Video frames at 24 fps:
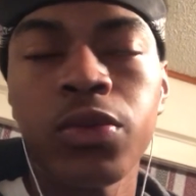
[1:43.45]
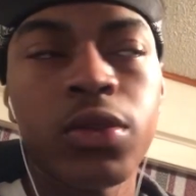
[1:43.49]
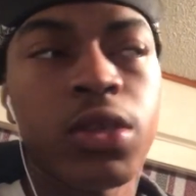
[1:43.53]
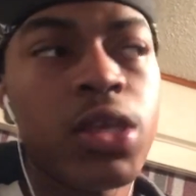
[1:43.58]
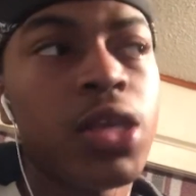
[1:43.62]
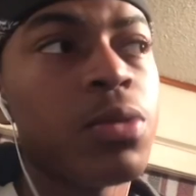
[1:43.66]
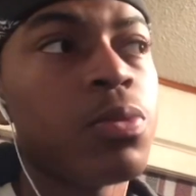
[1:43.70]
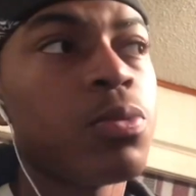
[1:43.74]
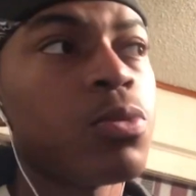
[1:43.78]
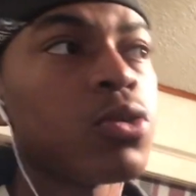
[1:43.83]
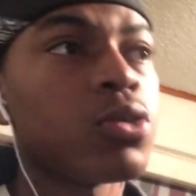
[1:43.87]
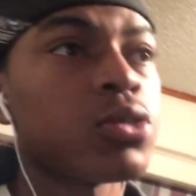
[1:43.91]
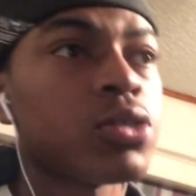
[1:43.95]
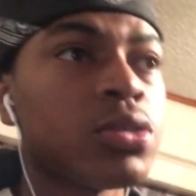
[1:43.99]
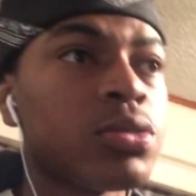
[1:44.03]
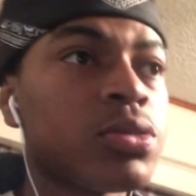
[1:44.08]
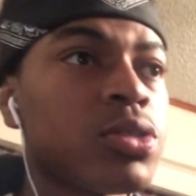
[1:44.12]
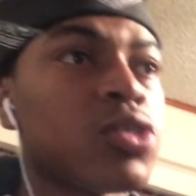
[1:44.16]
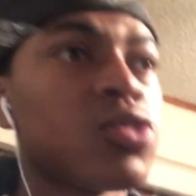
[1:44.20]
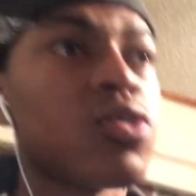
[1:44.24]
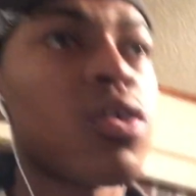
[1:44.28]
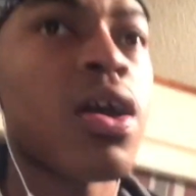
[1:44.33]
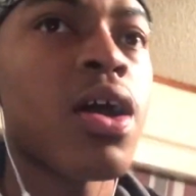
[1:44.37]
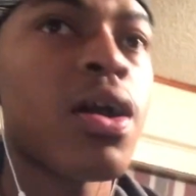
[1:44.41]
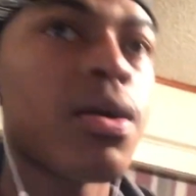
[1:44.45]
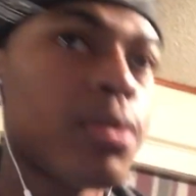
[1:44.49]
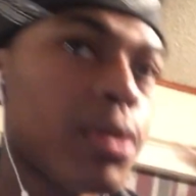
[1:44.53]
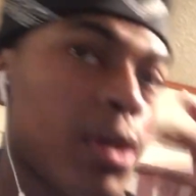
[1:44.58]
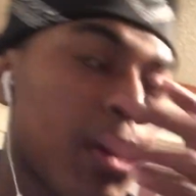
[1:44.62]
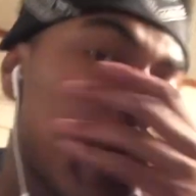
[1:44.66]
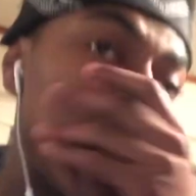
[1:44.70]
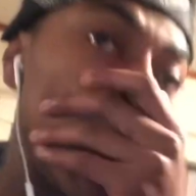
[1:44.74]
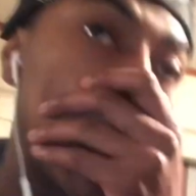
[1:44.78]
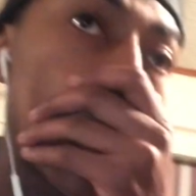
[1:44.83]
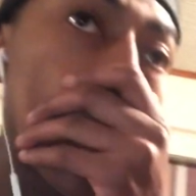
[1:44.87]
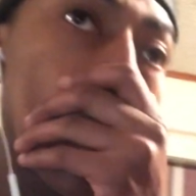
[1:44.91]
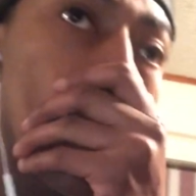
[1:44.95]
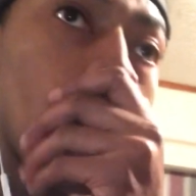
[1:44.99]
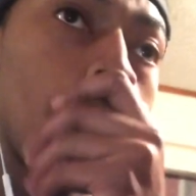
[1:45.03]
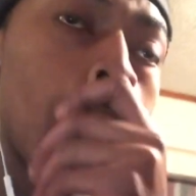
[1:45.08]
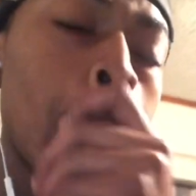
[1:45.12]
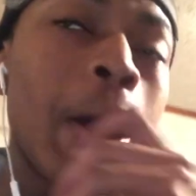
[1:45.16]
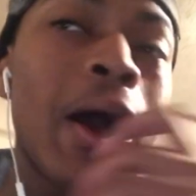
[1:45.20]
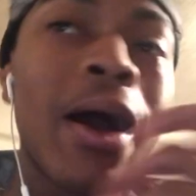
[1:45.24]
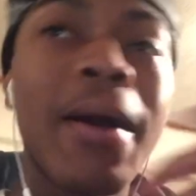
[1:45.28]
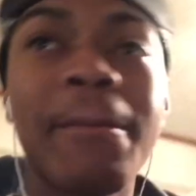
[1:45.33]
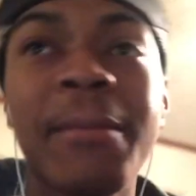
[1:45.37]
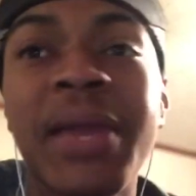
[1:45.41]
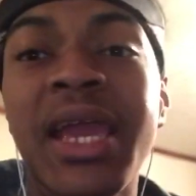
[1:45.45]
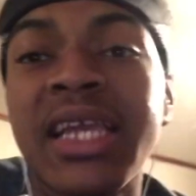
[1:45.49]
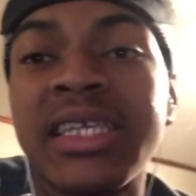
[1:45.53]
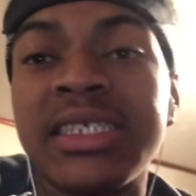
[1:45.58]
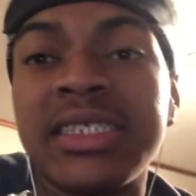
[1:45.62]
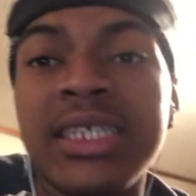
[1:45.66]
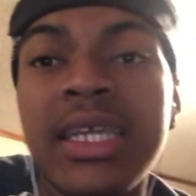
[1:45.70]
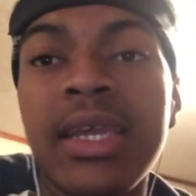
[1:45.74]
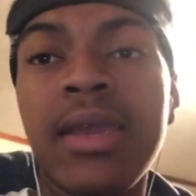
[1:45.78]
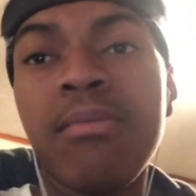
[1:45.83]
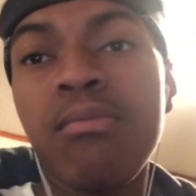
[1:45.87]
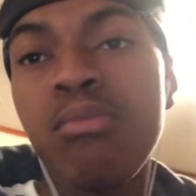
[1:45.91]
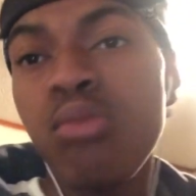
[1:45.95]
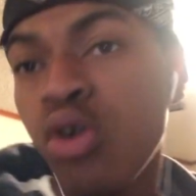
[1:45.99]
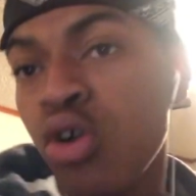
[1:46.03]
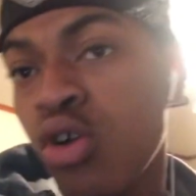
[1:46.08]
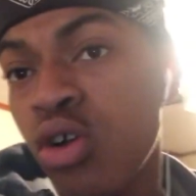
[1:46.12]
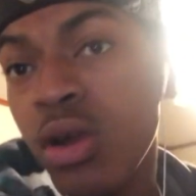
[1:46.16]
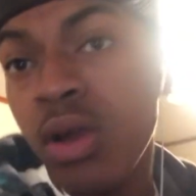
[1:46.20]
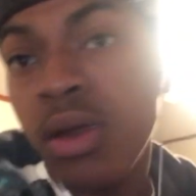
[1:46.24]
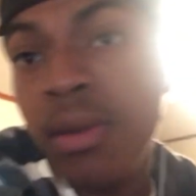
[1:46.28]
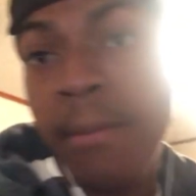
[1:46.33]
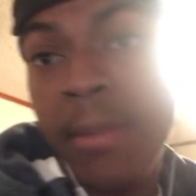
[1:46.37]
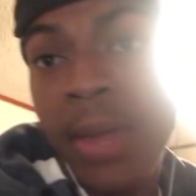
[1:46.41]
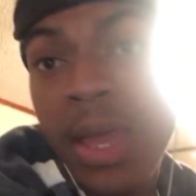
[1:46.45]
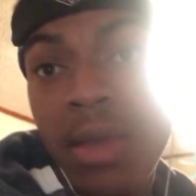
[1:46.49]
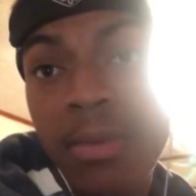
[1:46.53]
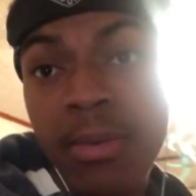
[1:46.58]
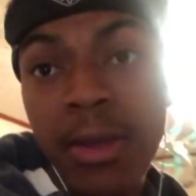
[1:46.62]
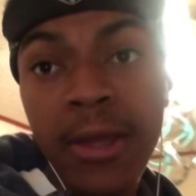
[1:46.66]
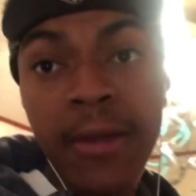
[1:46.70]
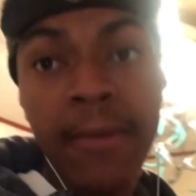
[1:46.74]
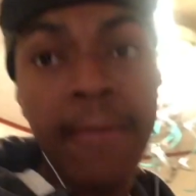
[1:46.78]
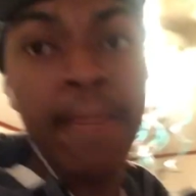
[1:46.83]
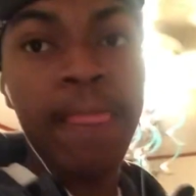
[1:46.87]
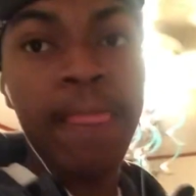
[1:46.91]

Keep on subscribing. I know I may seem boring, maybe,